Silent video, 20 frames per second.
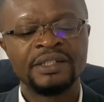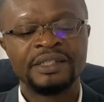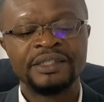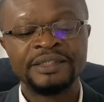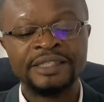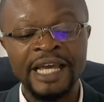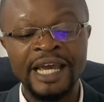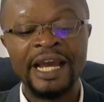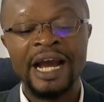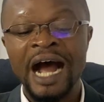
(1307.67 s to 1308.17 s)

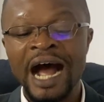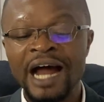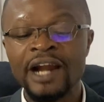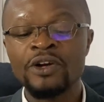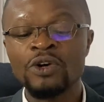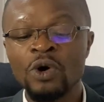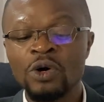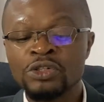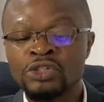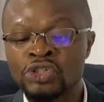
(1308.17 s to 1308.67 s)
They
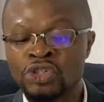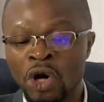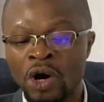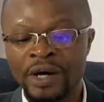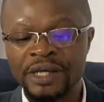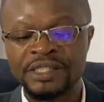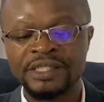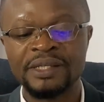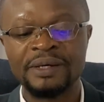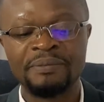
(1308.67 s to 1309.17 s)
had no
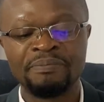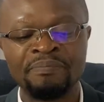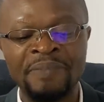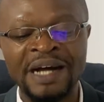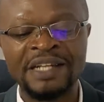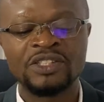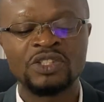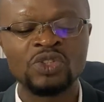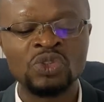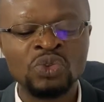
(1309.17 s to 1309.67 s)
choice
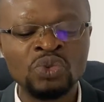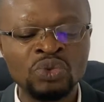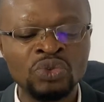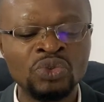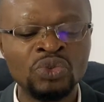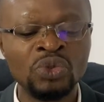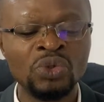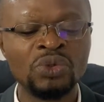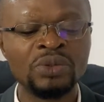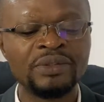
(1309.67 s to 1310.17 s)
but to
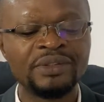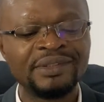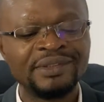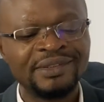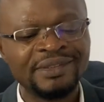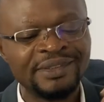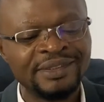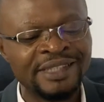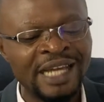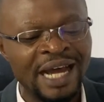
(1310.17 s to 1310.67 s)
do
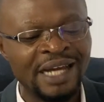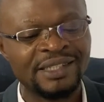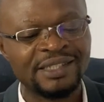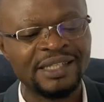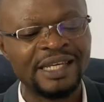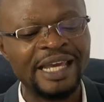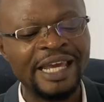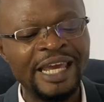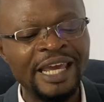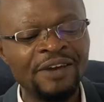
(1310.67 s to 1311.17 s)

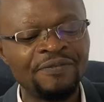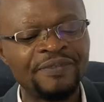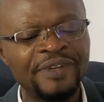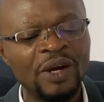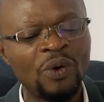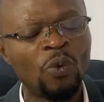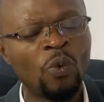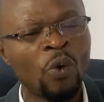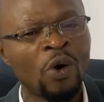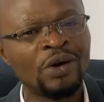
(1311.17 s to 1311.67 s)
that if they
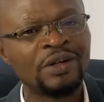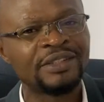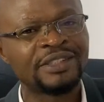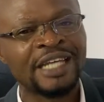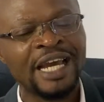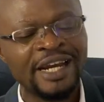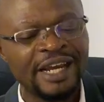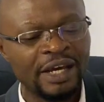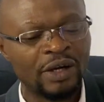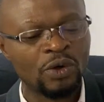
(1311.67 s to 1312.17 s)

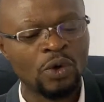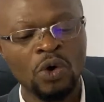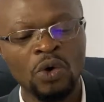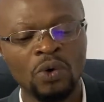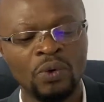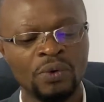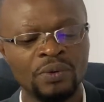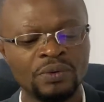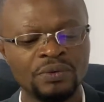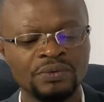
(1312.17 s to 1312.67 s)
wanted a
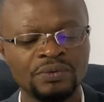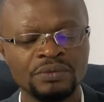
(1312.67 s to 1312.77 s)
goal.